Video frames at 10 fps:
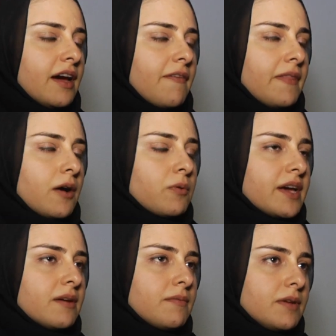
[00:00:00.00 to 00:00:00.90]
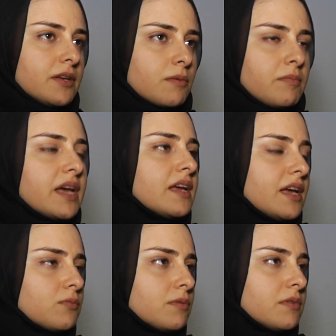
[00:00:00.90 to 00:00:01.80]
And that way, you know, men
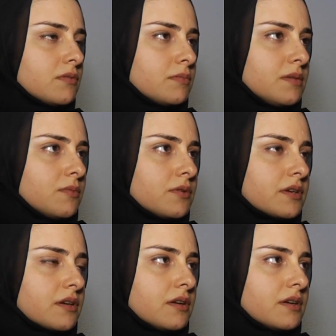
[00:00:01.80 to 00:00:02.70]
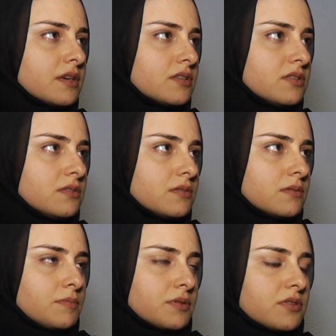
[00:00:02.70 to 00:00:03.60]
and women will be more encouraged
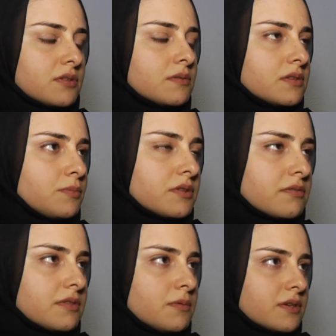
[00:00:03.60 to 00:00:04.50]
to pursue a sport if they